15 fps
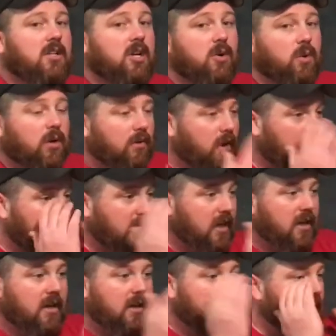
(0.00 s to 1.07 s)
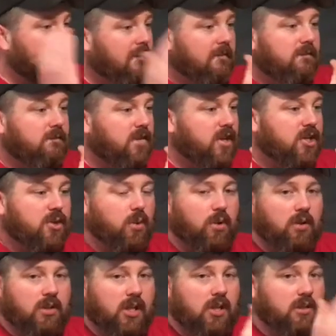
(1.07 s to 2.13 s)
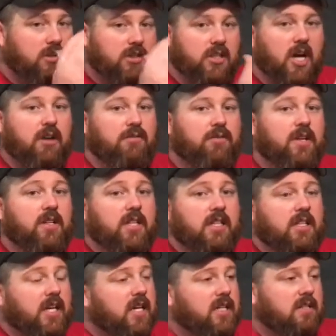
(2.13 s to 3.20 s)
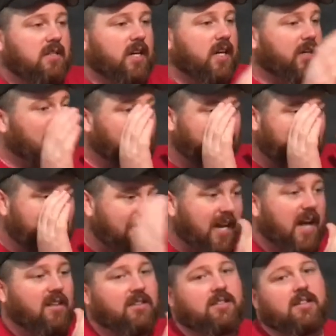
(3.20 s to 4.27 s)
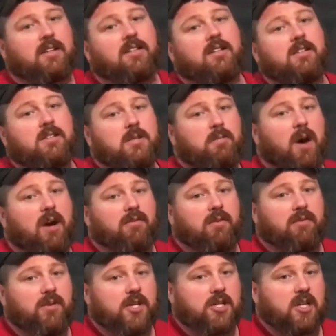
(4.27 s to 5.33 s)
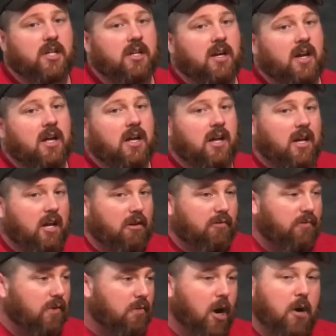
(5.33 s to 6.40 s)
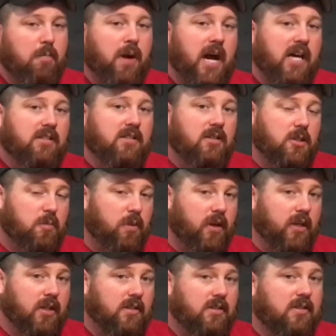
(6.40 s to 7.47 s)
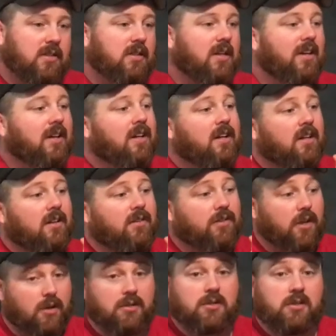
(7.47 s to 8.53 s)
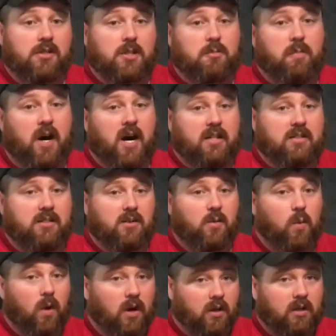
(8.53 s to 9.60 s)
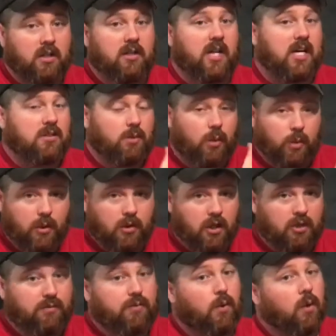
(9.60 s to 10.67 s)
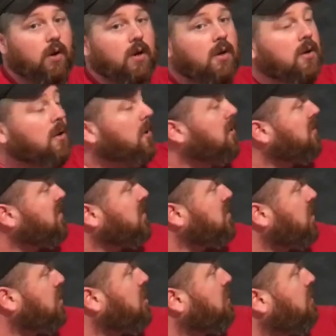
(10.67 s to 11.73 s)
You know, we were like visual, you know, those gut feeling things, like that looks like a good spot for fishing. And from our past experience, those are the spots that work. That's what we look for. So you